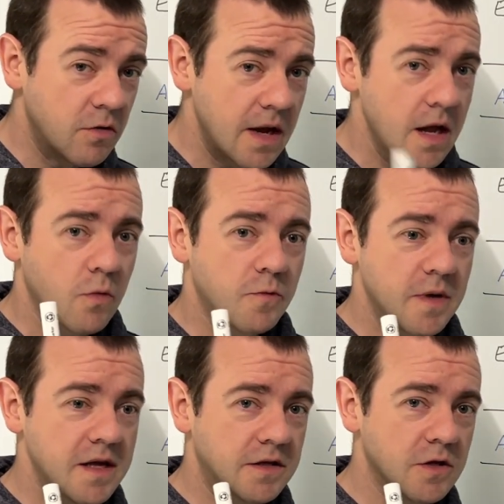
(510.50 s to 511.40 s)
way would
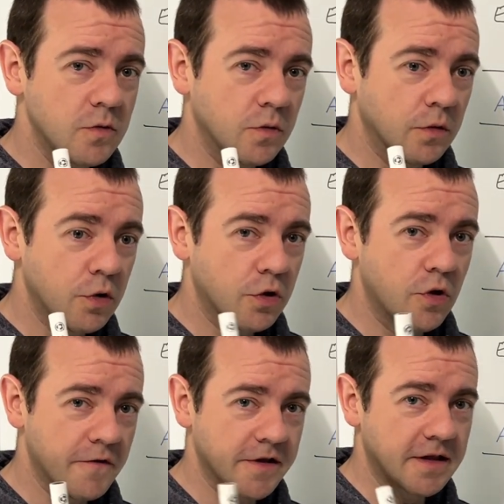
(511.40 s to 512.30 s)
be to look
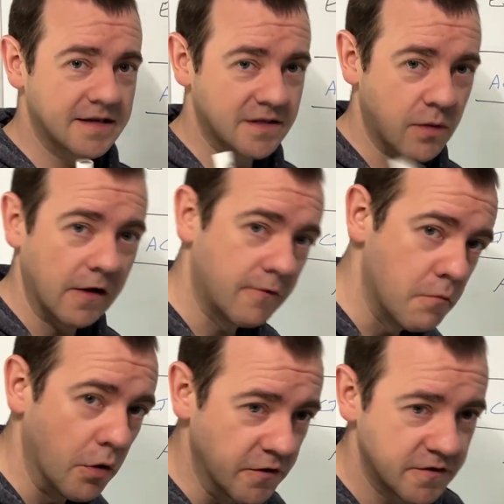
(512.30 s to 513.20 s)
over the last 12
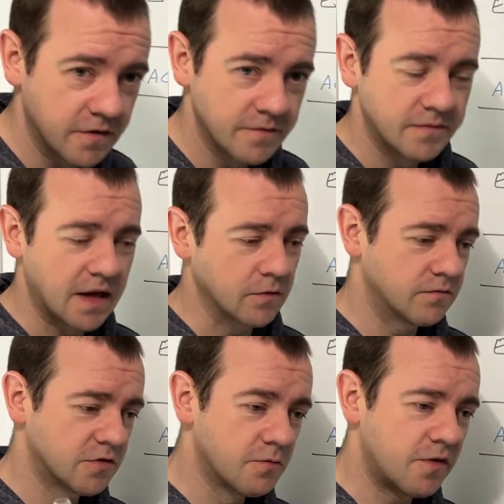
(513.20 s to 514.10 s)
months. Now,
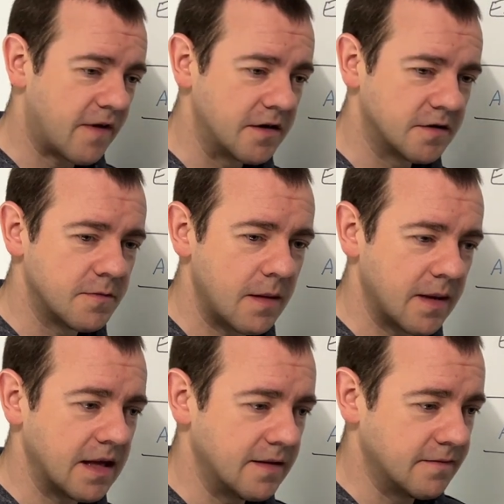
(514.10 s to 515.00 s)
some providers
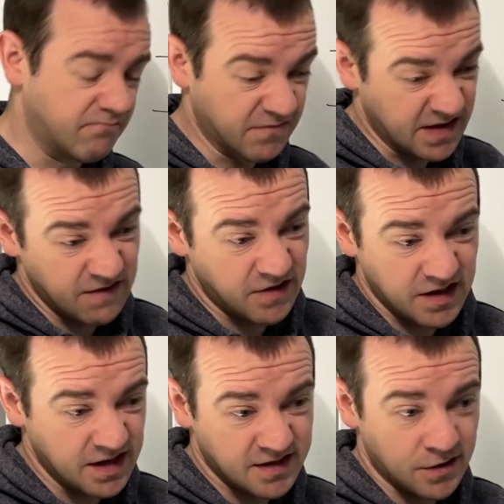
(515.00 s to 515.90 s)
maybe give you
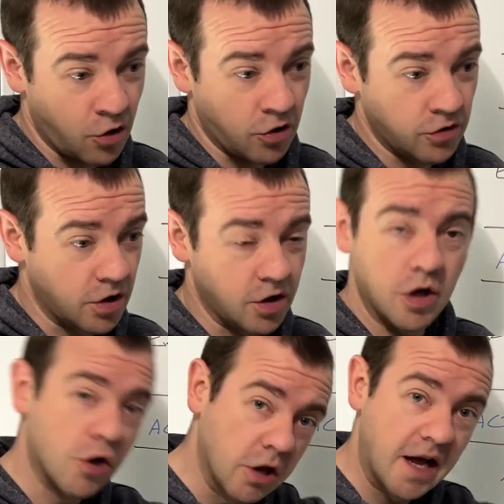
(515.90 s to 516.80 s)
this on
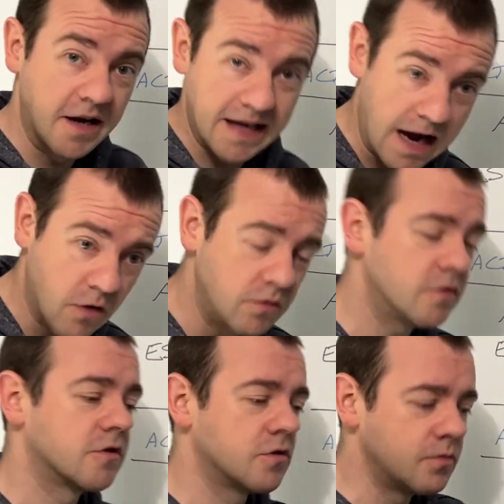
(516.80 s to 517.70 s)
an online
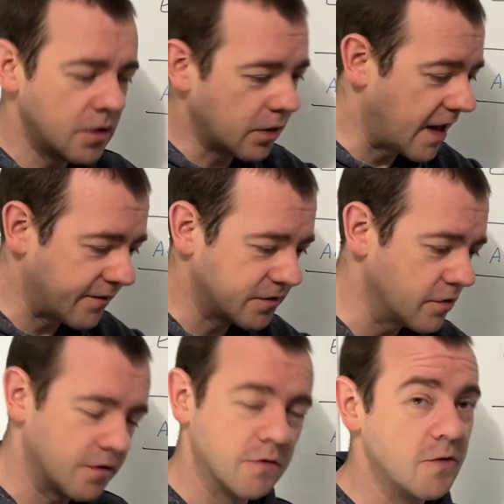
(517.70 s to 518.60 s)
account. Some you will have to
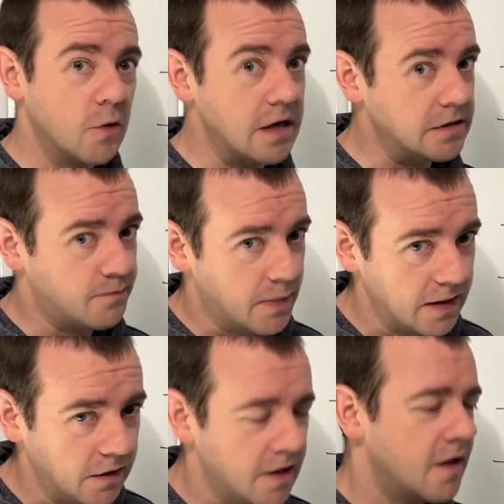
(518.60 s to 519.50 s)
go through each
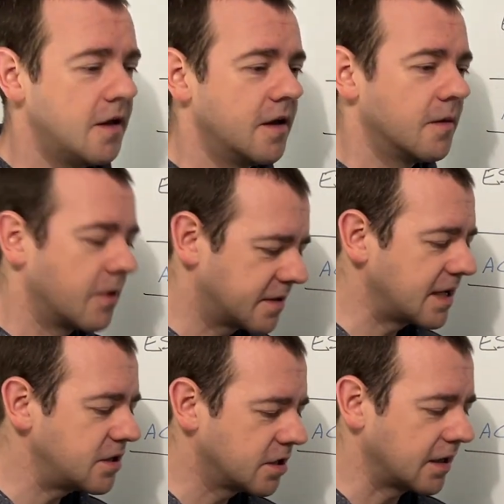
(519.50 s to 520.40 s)
bill. But
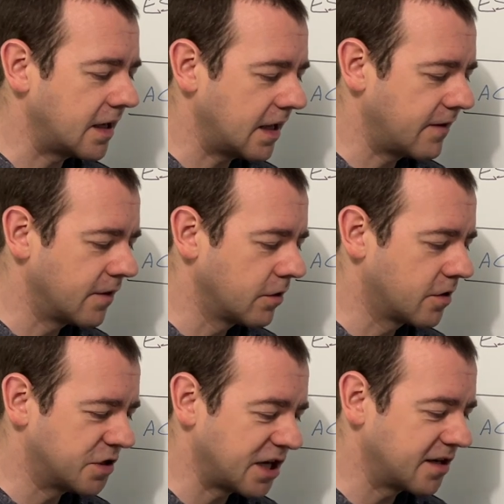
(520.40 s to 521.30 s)
essentially, if you look
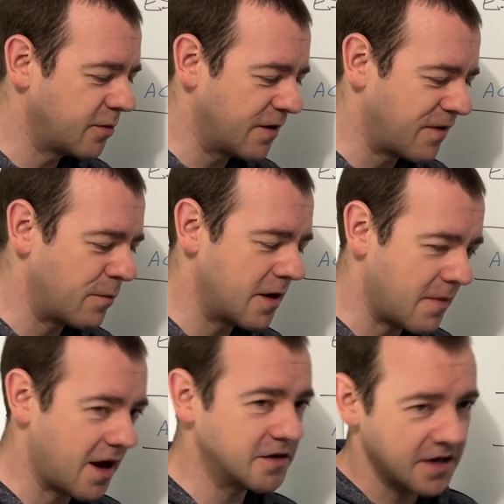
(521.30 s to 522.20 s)
at January, February,
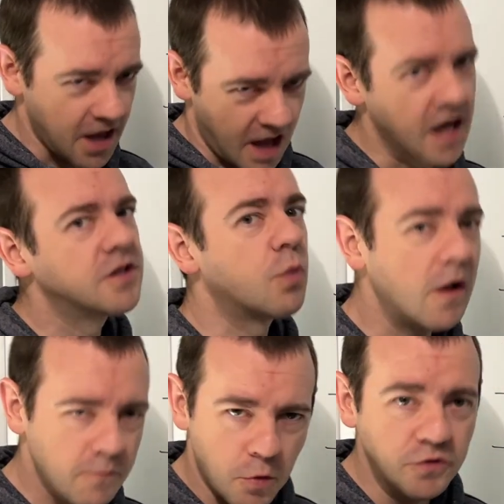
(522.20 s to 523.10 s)
March,
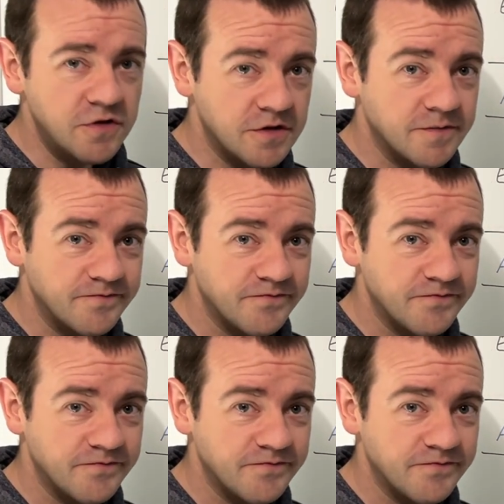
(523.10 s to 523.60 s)
12 months